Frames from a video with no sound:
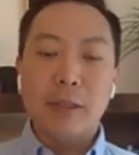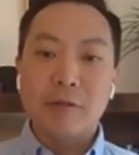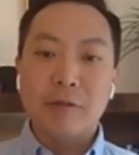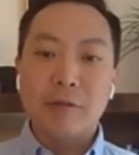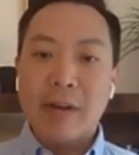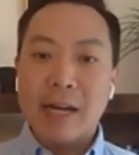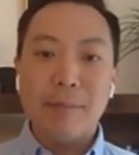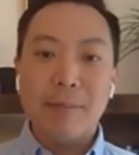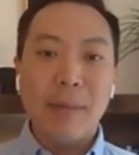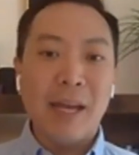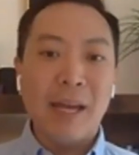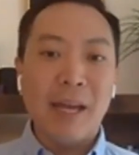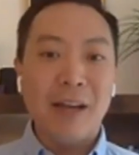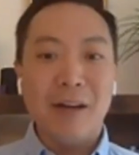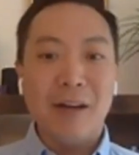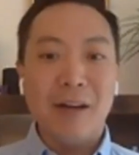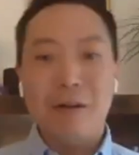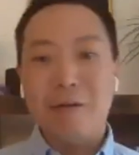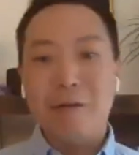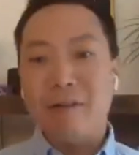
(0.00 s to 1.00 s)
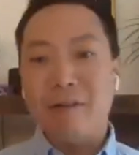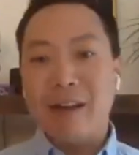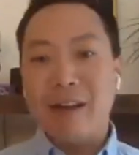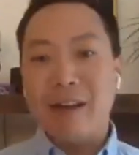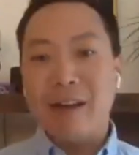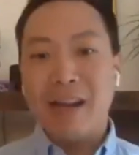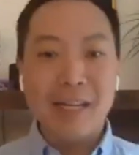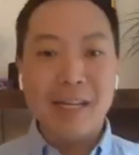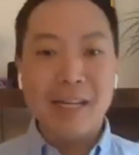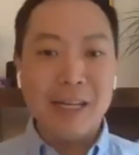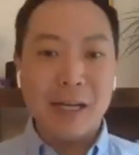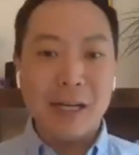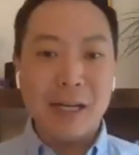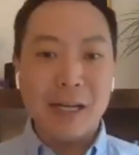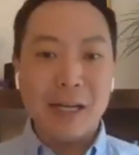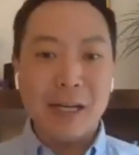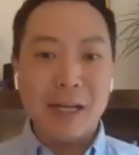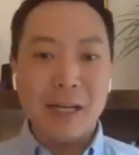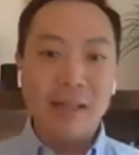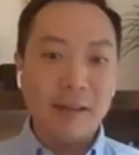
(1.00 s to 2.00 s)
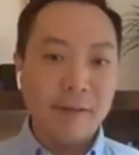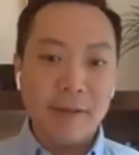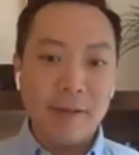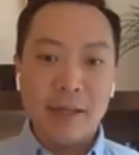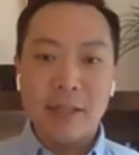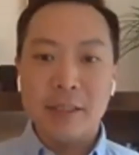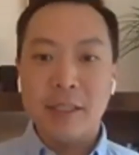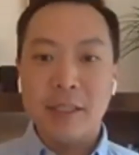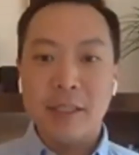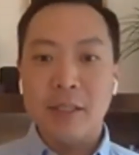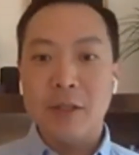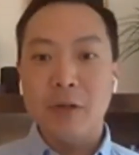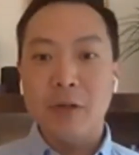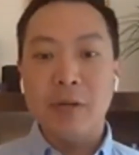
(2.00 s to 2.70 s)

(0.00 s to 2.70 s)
direct mail, radio, television,